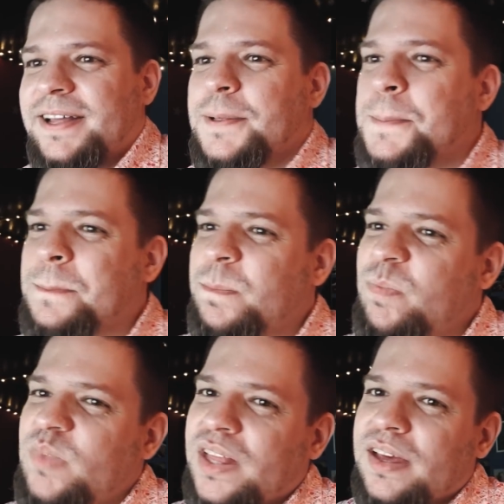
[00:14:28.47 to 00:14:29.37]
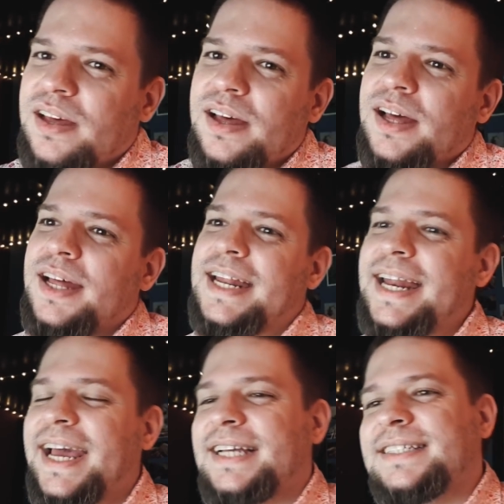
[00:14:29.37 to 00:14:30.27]
it.
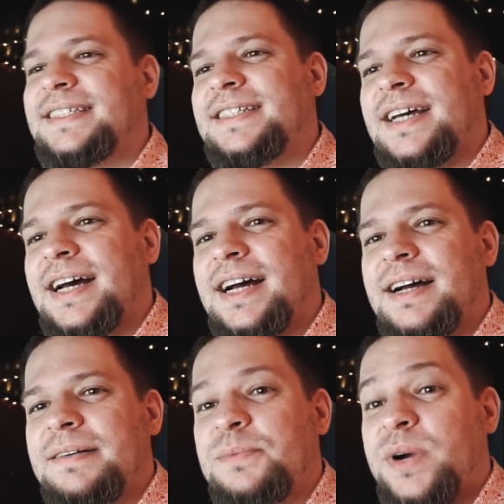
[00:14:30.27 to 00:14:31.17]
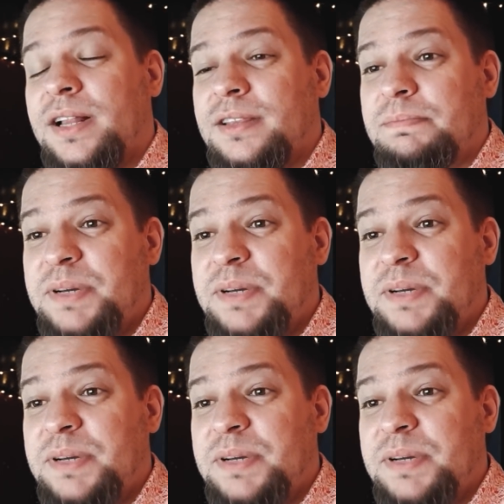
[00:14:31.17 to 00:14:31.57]
Next, well, the